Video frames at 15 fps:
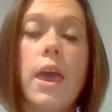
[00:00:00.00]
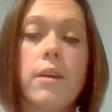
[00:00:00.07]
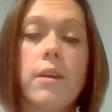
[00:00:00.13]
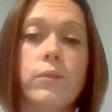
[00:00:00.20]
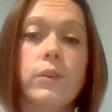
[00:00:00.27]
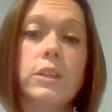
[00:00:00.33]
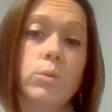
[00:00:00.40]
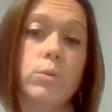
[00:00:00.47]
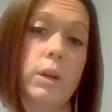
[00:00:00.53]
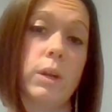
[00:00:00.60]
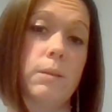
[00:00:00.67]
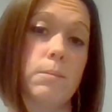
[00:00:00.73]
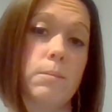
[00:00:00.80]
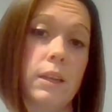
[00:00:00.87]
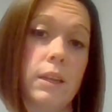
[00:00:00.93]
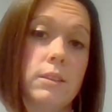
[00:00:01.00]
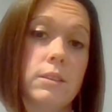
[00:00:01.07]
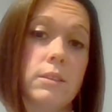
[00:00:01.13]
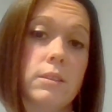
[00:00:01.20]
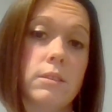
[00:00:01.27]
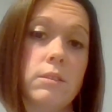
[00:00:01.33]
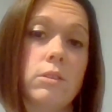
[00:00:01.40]
every 20
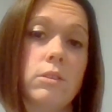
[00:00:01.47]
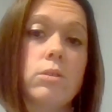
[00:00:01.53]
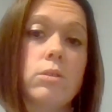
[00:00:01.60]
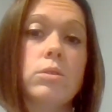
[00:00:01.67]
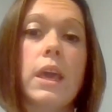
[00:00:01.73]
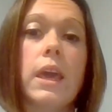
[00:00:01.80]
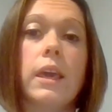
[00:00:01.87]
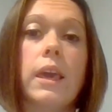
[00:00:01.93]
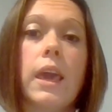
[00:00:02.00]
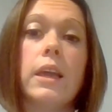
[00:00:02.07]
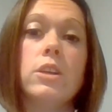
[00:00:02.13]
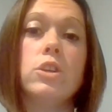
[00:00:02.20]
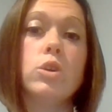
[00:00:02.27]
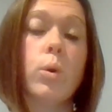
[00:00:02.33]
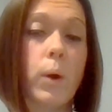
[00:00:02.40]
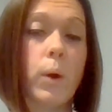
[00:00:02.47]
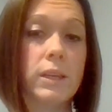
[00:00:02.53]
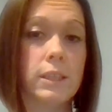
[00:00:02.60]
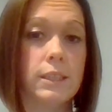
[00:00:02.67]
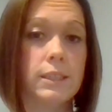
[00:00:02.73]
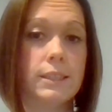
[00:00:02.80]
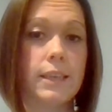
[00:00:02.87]
minutes, you take a
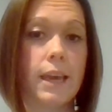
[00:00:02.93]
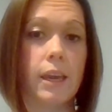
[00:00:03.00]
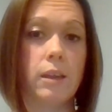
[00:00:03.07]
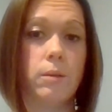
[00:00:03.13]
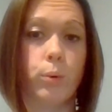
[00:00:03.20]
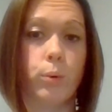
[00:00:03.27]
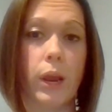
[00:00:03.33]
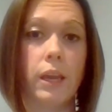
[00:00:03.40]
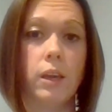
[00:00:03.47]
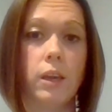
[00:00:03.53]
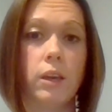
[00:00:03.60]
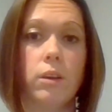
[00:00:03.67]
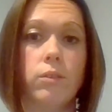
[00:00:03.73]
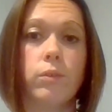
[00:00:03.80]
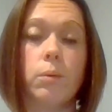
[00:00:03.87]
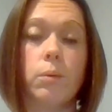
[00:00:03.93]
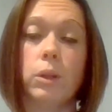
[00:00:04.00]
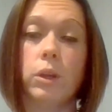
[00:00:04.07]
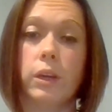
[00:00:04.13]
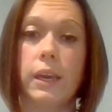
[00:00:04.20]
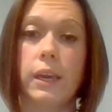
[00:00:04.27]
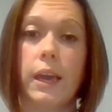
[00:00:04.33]
20-second break from
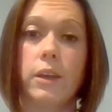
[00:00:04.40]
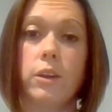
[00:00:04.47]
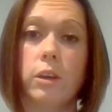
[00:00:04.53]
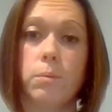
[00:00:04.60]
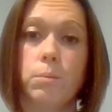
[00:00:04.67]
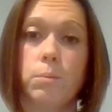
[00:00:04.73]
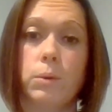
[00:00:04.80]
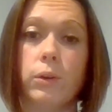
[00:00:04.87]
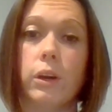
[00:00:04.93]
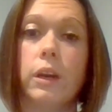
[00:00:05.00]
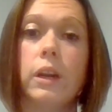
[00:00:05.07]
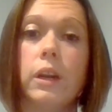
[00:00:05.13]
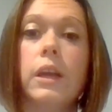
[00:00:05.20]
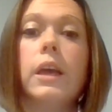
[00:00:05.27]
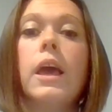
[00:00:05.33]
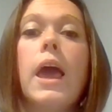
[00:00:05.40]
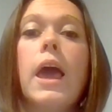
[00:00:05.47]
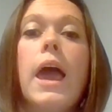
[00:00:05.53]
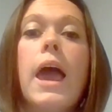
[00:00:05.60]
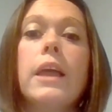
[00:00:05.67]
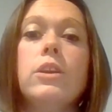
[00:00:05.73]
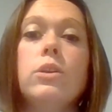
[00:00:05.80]
looking at your computer
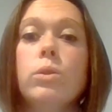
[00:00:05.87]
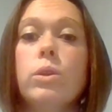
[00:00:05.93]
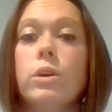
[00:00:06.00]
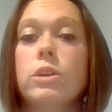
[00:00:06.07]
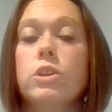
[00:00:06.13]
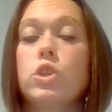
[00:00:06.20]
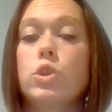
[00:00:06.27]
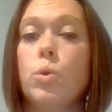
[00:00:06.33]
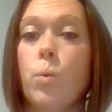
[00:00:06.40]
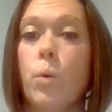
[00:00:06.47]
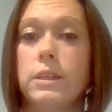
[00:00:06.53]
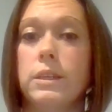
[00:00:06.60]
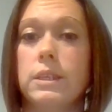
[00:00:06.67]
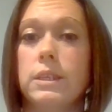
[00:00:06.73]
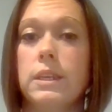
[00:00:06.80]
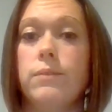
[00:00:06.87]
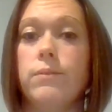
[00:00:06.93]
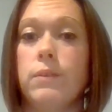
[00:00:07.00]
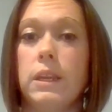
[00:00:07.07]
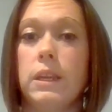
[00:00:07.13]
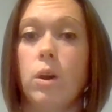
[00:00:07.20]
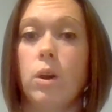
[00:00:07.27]
and you look 20
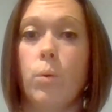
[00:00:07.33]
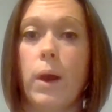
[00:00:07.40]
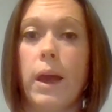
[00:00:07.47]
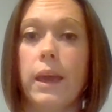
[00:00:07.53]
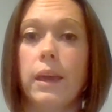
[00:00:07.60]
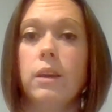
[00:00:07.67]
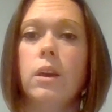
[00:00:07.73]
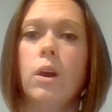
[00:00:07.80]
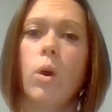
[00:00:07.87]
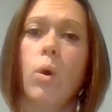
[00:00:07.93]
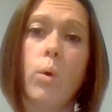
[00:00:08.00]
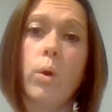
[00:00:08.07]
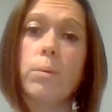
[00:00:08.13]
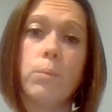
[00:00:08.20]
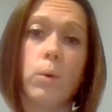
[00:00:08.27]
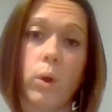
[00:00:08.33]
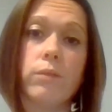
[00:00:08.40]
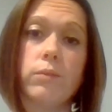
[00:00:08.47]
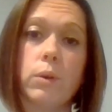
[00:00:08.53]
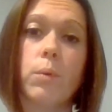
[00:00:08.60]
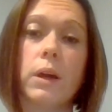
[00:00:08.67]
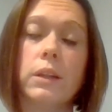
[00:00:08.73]
feet away or more
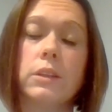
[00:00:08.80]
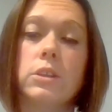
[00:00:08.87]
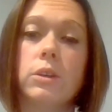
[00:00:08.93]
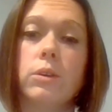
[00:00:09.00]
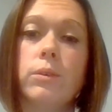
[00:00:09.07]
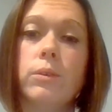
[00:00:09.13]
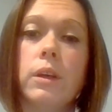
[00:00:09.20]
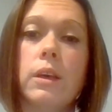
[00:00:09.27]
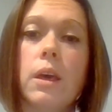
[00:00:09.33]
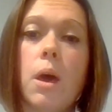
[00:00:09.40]
if you want to.